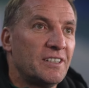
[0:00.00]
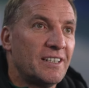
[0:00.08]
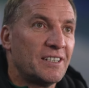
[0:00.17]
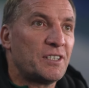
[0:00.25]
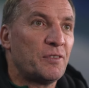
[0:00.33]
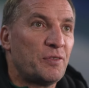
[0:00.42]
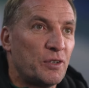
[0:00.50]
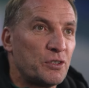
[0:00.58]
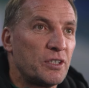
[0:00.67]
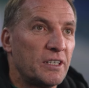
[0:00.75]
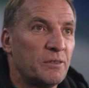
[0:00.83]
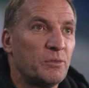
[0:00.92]
That's the first
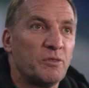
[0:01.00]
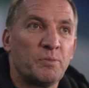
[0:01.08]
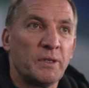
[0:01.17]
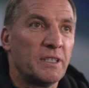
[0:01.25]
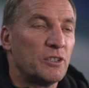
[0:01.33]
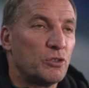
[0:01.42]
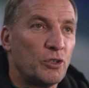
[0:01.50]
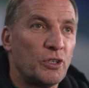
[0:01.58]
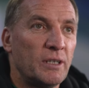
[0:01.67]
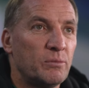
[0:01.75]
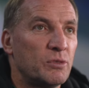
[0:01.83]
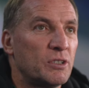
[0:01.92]
thing. We've played in 2
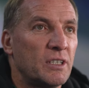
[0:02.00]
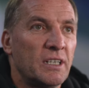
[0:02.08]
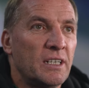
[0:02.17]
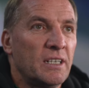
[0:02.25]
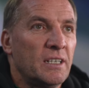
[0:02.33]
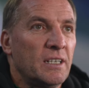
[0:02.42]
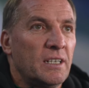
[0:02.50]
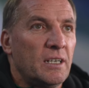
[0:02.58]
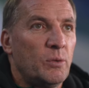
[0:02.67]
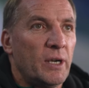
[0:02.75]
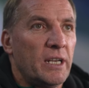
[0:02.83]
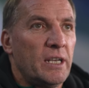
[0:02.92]
games
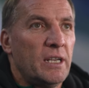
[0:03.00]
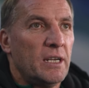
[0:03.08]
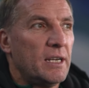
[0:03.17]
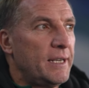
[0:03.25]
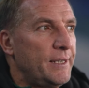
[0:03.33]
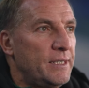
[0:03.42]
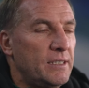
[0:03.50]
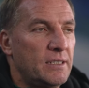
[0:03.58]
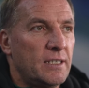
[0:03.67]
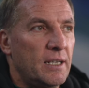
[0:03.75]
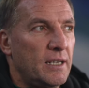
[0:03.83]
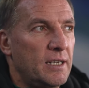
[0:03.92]
away, and